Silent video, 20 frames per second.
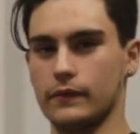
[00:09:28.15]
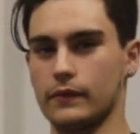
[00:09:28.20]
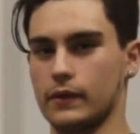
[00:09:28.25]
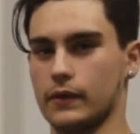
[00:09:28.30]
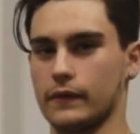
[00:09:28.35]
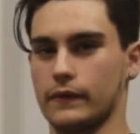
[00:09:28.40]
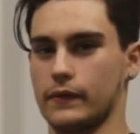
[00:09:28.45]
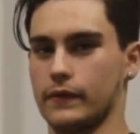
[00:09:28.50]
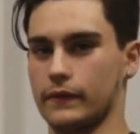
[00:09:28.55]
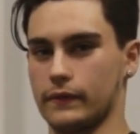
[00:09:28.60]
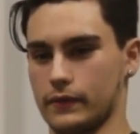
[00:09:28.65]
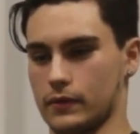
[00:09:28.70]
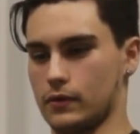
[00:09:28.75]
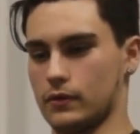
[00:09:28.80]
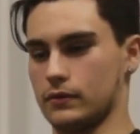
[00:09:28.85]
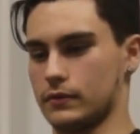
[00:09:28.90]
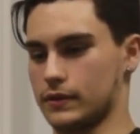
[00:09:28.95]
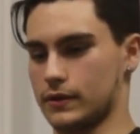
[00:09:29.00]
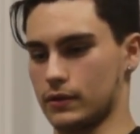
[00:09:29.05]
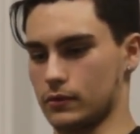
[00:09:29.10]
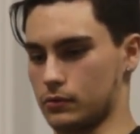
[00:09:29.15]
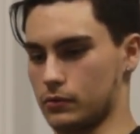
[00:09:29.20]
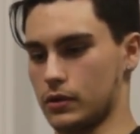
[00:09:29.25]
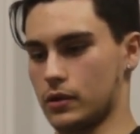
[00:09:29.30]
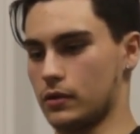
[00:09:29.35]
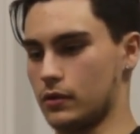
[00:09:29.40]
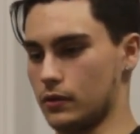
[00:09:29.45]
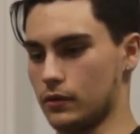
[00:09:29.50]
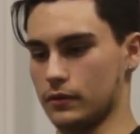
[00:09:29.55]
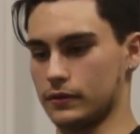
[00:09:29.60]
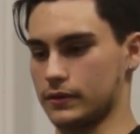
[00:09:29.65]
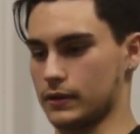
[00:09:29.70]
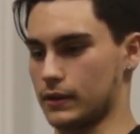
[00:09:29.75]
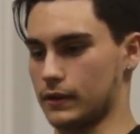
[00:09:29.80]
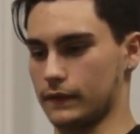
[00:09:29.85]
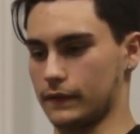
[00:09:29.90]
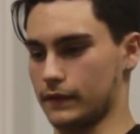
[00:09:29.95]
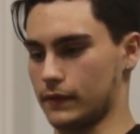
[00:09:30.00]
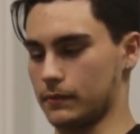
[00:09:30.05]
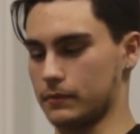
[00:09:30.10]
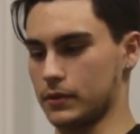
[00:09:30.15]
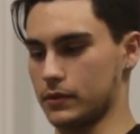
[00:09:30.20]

even if, if it goes to rows, I,